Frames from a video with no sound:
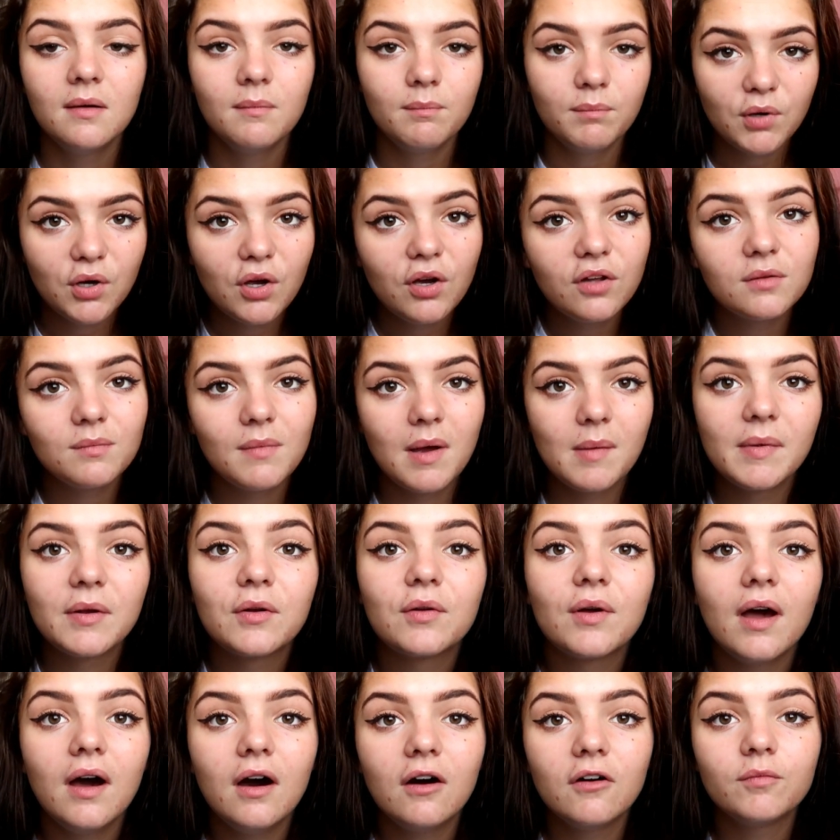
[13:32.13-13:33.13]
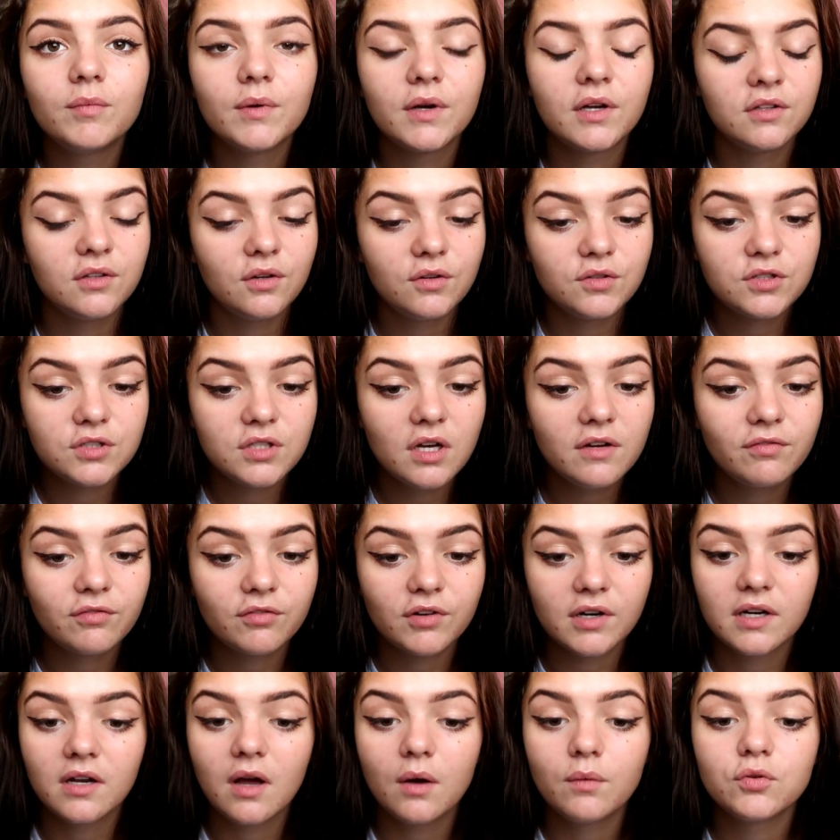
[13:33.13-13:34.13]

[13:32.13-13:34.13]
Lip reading: because of my mental health, because I was suffering.